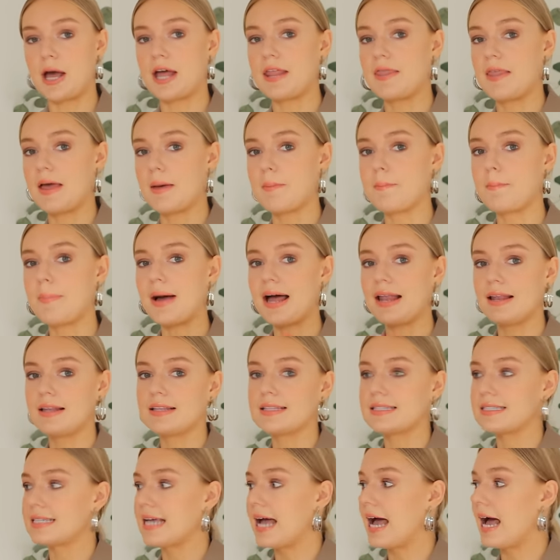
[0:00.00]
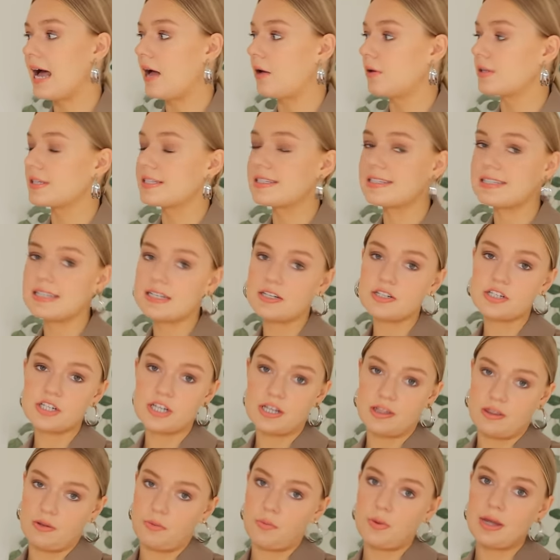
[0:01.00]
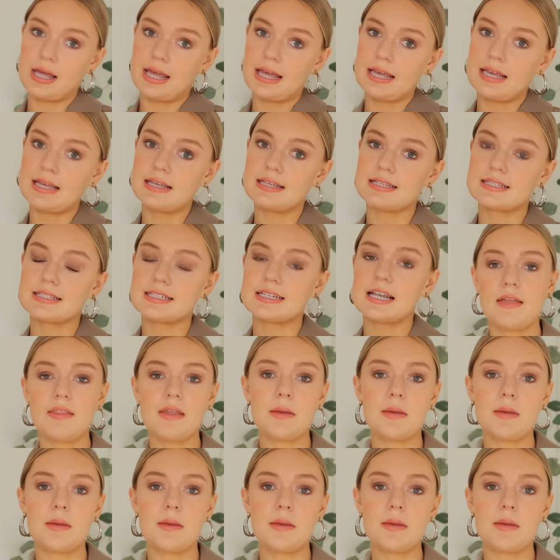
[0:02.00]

and then balance that out, cinching the waist,